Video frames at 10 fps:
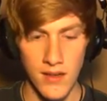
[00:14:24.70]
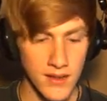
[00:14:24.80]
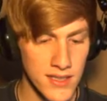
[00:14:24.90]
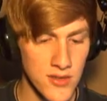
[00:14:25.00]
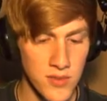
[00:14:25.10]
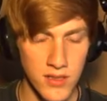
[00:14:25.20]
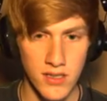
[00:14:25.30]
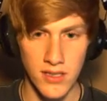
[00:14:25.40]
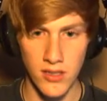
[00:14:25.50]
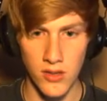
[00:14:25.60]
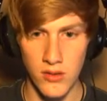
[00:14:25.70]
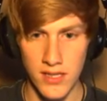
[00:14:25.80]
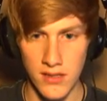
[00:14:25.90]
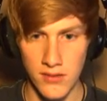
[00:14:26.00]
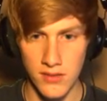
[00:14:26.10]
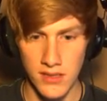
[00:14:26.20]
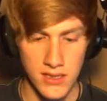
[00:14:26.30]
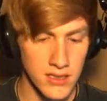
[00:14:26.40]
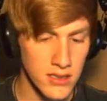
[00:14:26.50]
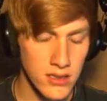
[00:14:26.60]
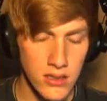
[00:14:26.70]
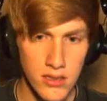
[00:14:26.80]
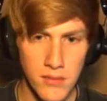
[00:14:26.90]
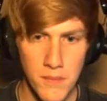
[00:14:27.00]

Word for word: Guess we're gonna go down here.